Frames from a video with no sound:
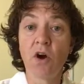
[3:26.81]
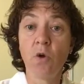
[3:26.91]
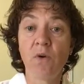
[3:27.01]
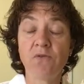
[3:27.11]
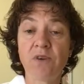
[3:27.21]

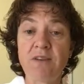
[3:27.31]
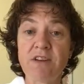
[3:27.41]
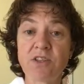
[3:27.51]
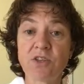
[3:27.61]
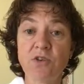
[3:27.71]

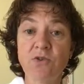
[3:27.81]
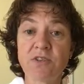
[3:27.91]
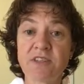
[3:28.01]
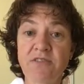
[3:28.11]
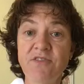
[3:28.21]
01582
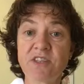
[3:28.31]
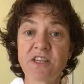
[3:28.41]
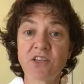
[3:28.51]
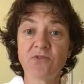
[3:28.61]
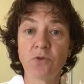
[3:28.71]

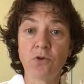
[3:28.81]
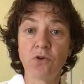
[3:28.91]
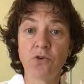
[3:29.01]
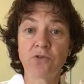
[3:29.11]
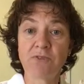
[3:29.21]

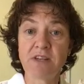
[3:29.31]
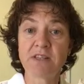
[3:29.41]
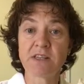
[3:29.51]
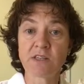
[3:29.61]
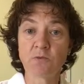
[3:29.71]
764
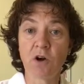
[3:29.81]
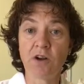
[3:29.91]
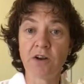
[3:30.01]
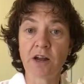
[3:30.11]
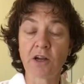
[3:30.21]

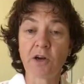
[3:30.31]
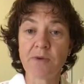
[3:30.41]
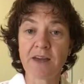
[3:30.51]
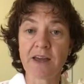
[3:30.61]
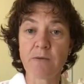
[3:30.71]
361, and
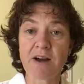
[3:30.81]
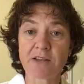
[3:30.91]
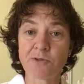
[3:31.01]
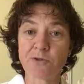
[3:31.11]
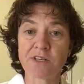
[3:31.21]
come and get your
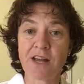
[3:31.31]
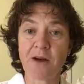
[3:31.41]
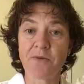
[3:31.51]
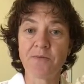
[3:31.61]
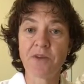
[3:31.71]
back sorted
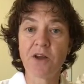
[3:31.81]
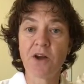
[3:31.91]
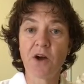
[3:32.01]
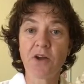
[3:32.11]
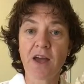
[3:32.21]
out.
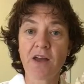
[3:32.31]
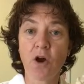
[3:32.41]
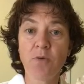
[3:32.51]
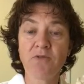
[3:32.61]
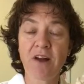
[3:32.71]
Okay,
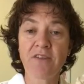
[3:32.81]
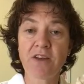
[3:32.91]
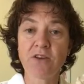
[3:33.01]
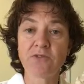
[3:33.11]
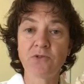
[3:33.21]
hope you found
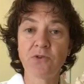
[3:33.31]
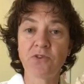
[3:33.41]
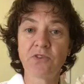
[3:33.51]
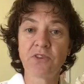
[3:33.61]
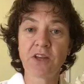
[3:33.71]
that
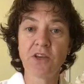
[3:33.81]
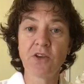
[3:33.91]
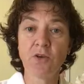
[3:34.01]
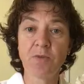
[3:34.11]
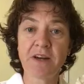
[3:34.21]
useful. Thank
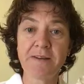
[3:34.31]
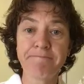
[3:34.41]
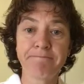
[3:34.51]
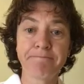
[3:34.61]
you, bye.